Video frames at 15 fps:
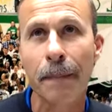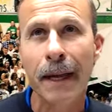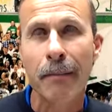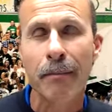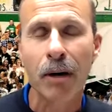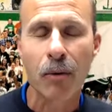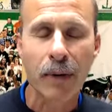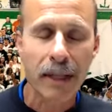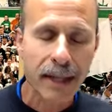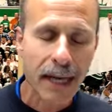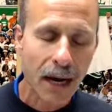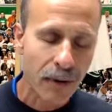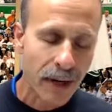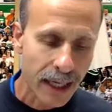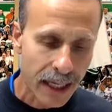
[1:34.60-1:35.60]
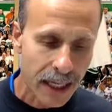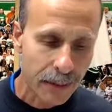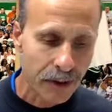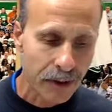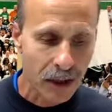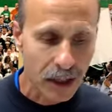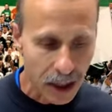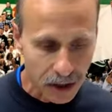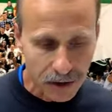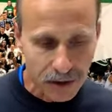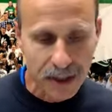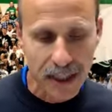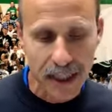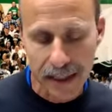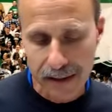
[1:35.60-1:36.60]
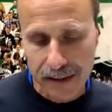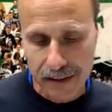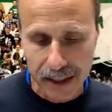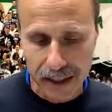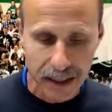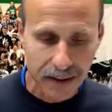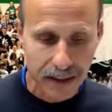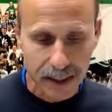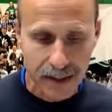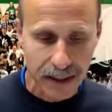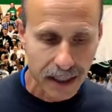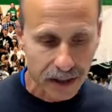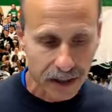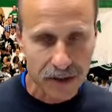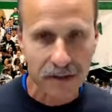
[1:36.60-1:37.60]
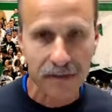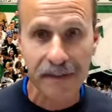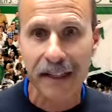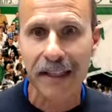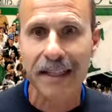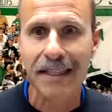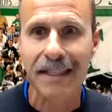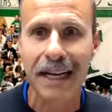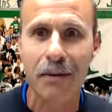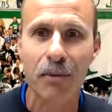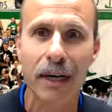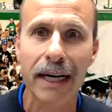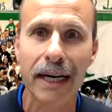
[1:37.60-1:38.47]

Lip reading: But with that went a couple of lows, and I think that others are feeling the same way.